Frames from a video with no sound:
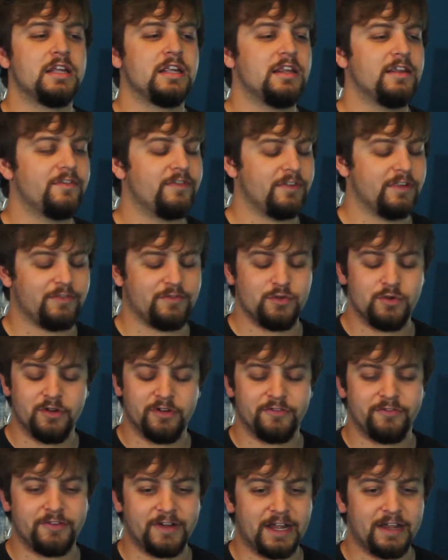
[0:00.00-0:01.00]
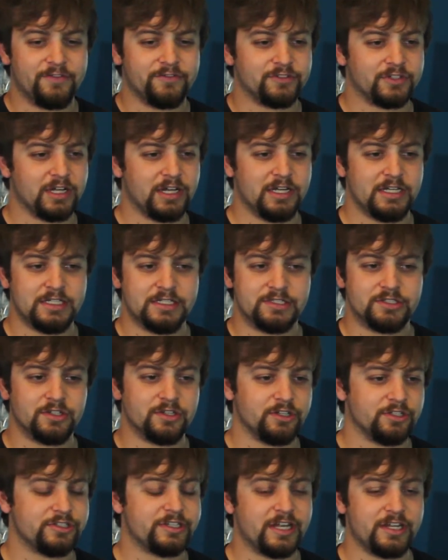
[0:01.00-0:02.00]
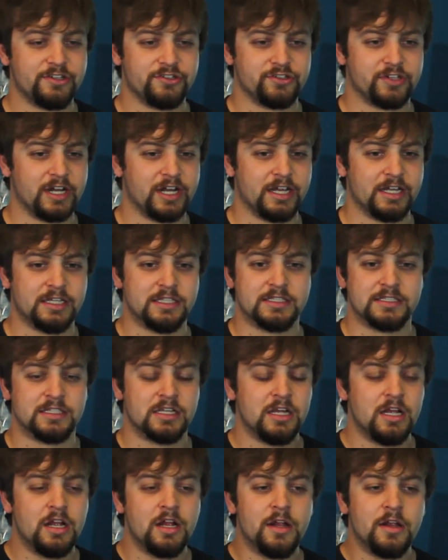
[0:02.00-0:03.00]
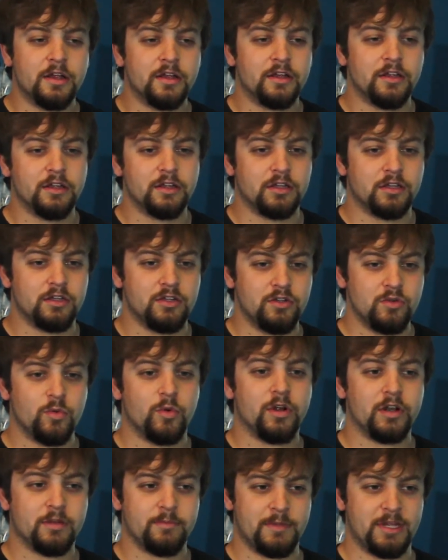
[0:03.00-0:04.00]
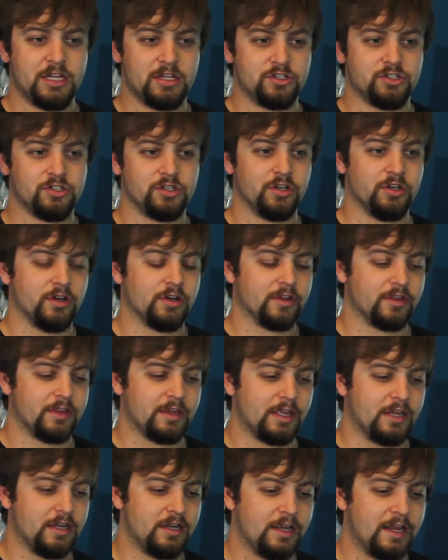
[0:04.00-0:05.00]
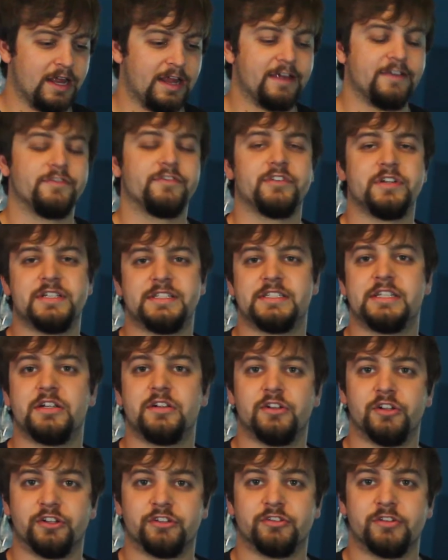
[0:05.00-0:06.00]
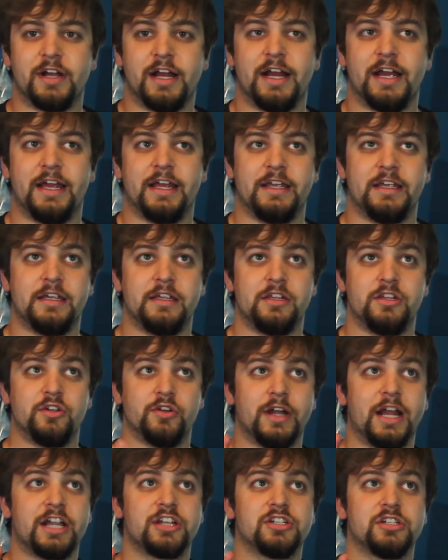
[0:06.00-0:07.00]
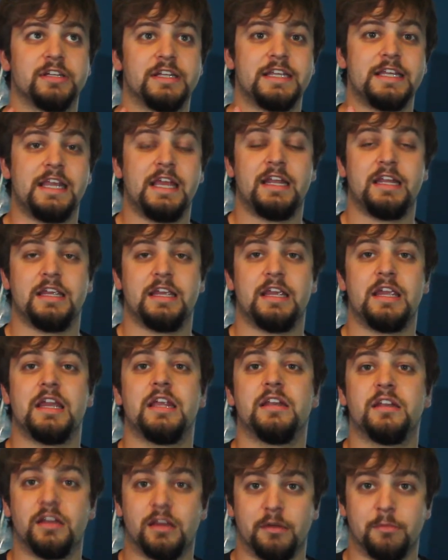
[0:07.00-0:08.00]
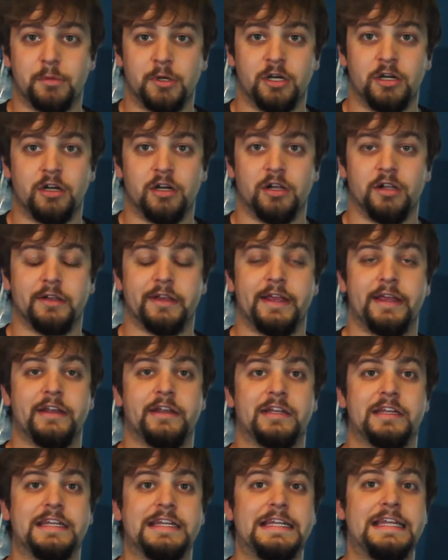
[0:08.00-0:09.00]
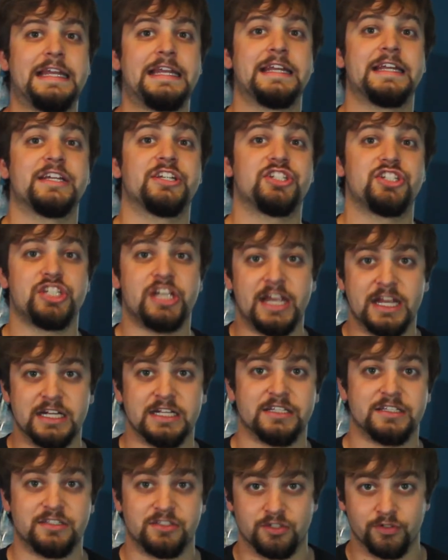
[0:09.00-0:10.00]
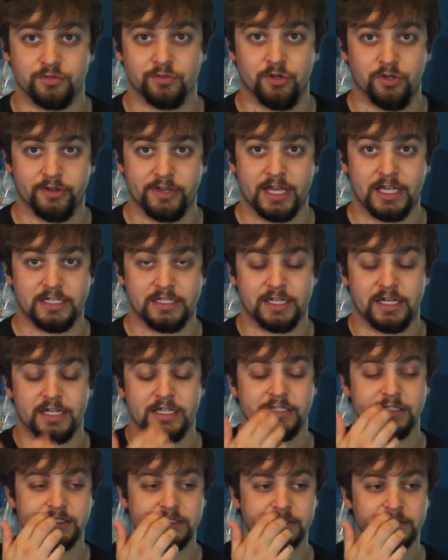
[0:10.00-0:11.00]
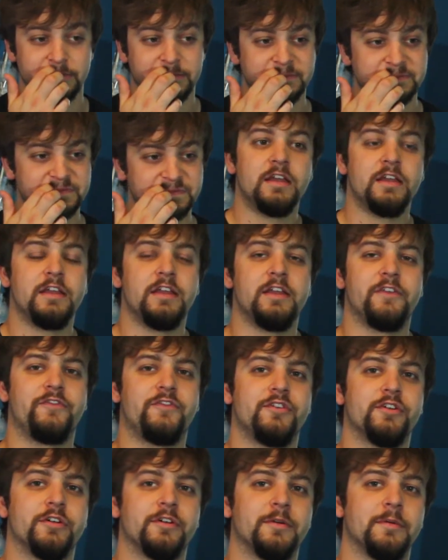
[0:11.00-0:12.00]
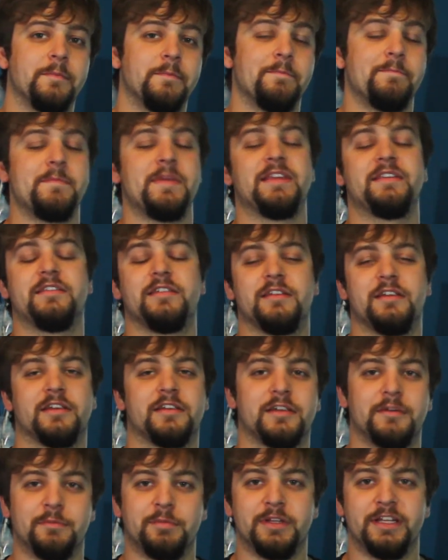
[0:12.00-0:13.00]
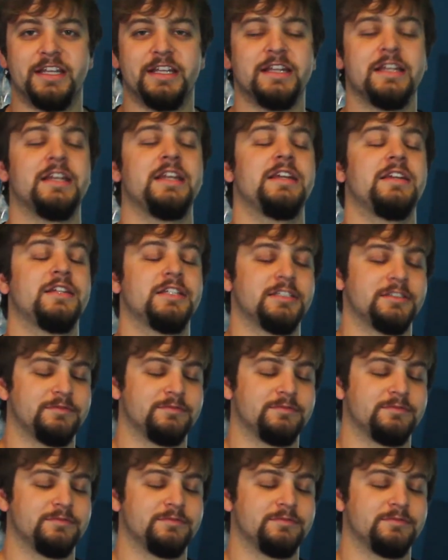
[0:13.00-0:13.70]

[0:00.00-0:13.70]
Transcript: If you have 5 tries or 10 tries, you want to make sure that every single try you're actually getting it into the ball and getting a chance to roll that dice. If you're missing it completely,